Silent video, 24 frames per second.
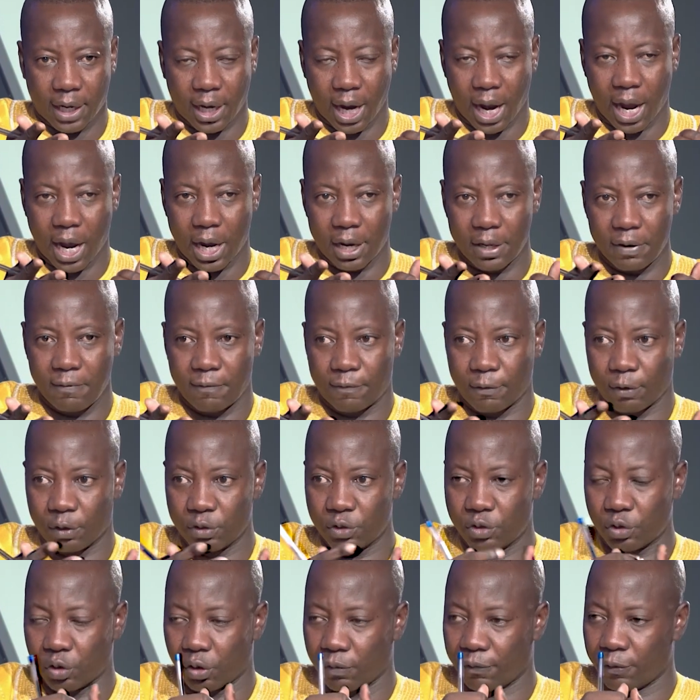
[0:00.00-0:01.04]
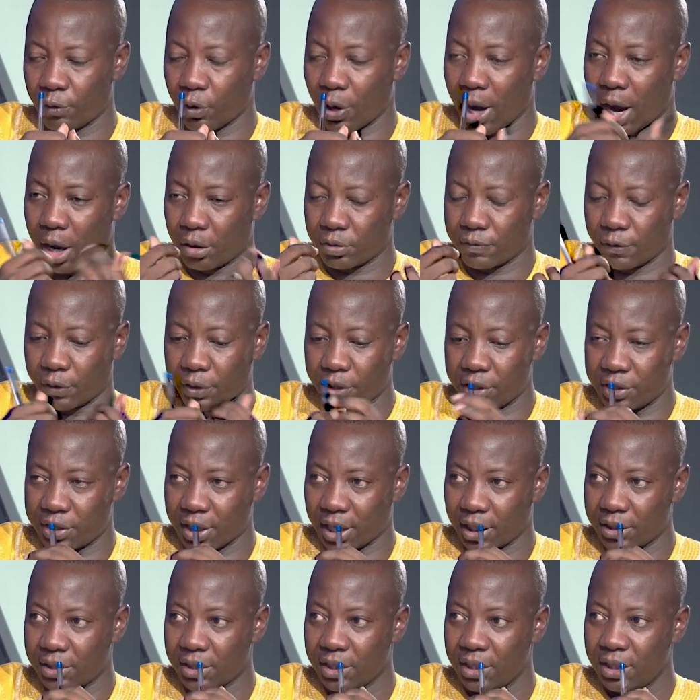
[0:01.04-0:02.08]
car in front of your house, for
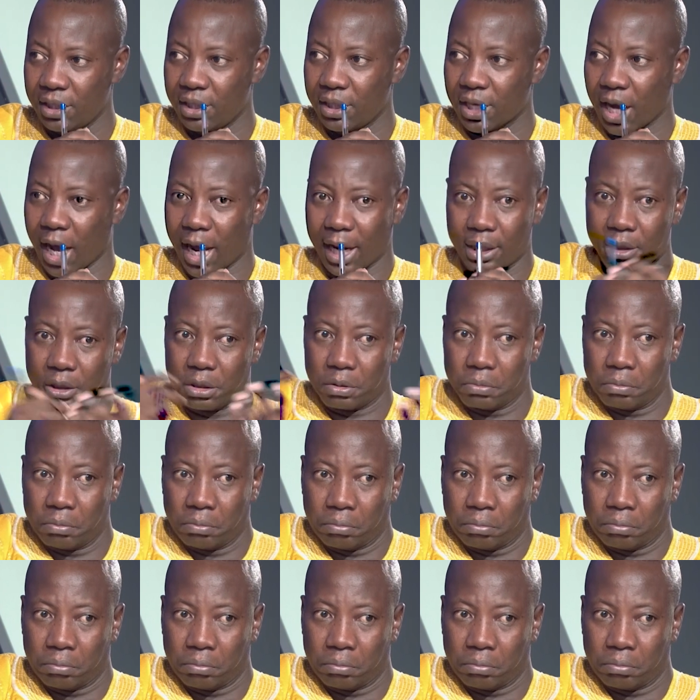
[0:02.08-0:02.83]
instance, and